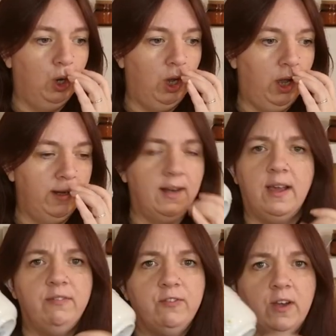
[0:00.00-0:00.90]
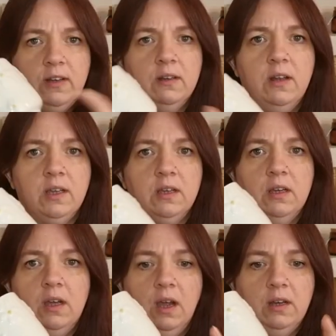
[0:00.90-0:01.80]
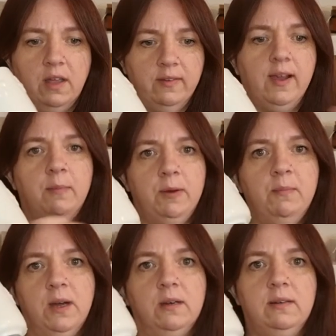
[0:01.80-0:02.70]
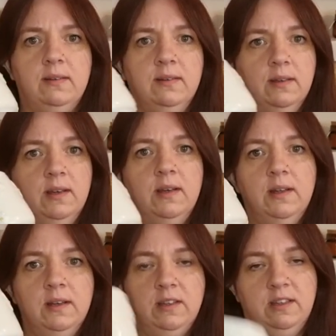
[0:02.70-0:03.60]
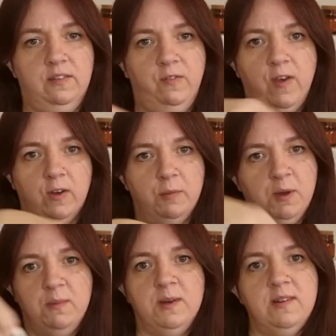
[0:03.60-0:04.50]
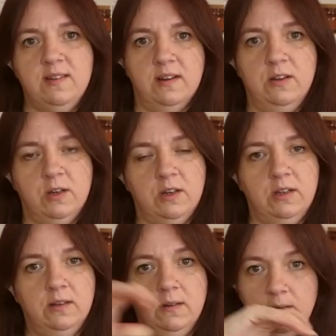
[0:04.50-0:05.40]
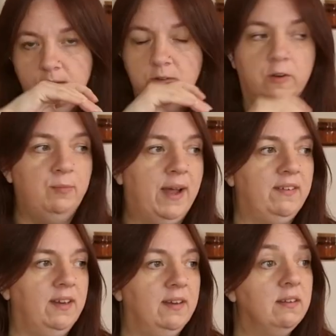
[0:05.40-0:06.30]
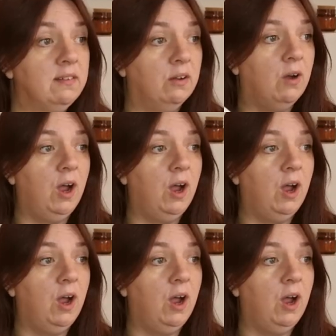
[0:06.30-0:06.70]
And then I have to find like another couple of mugs to fit on the bottom ones that look sort of matching. So